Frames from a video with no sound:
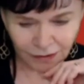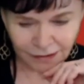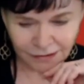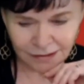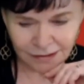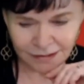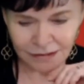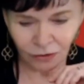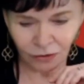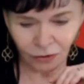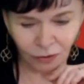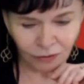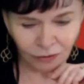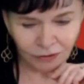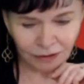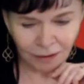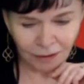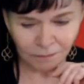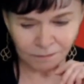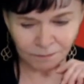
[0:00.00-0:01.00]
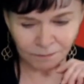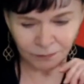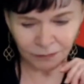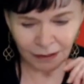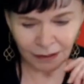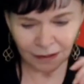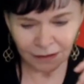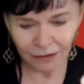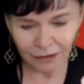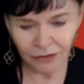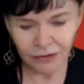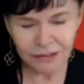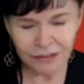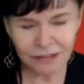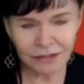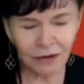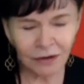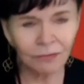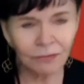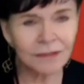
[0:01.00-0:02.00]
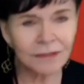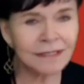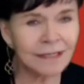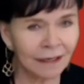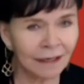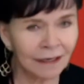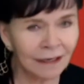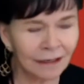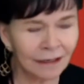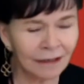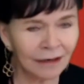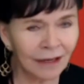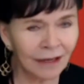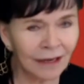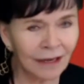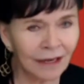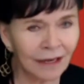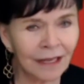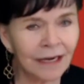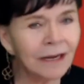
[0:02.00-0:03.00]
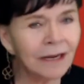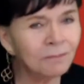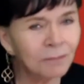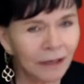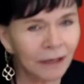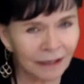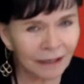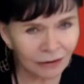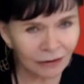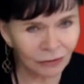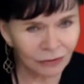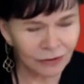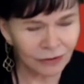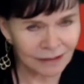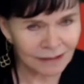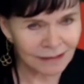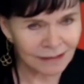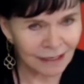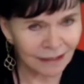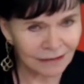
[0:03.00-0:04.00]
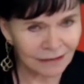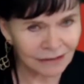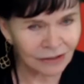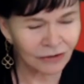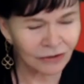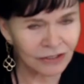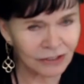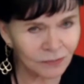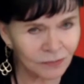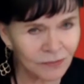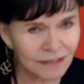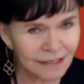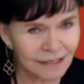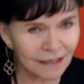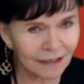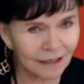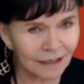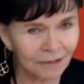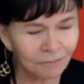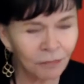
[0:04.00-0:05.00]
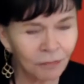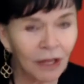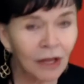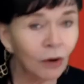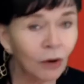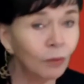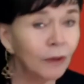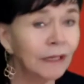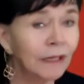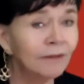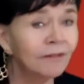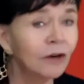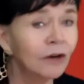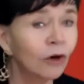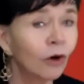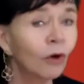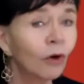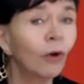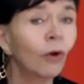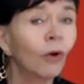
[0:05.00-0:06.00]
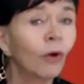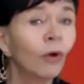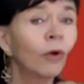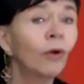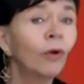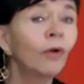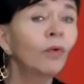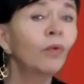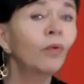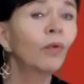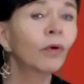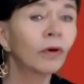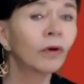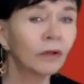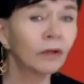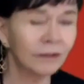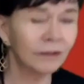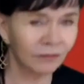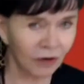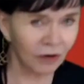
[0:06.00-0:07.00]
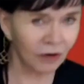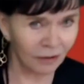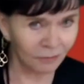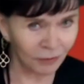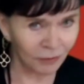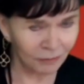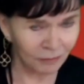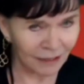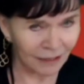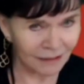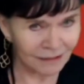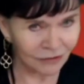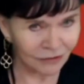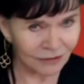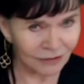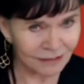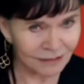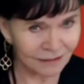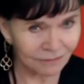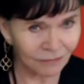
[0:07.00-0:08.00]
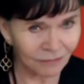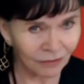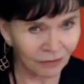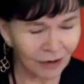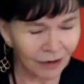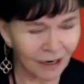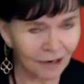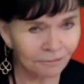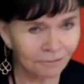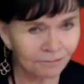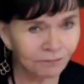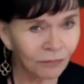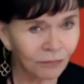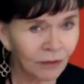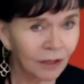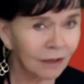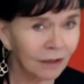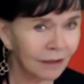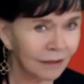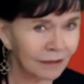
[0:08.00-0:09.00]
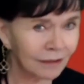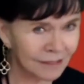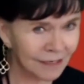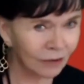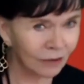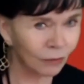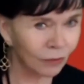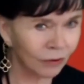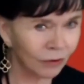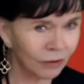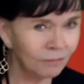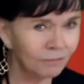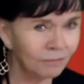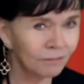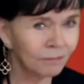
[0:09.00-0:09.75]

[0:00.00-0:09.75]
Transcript: It doesn't hold up and you start resenting it. Anybody who does that starts resenting it. We live in a whole world of compromisers, all right? Is that a word?